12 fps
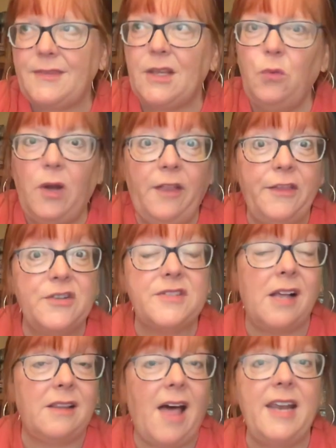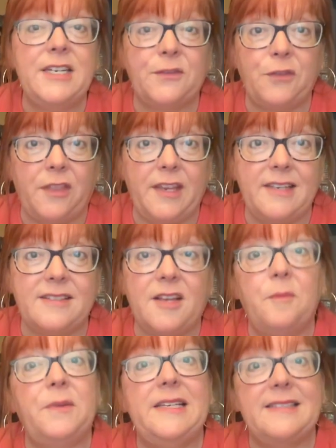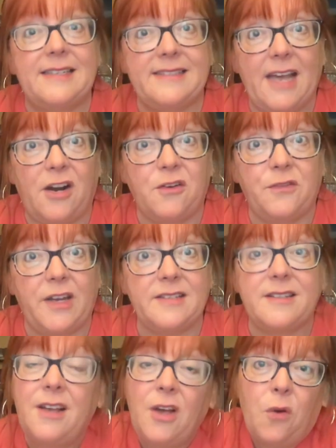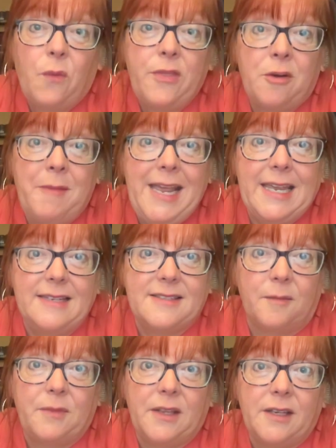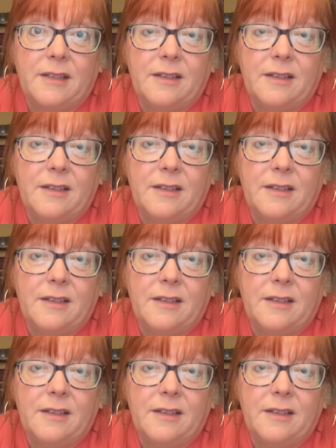Well, there's a lot of different things companies can sacrifice when they're making something.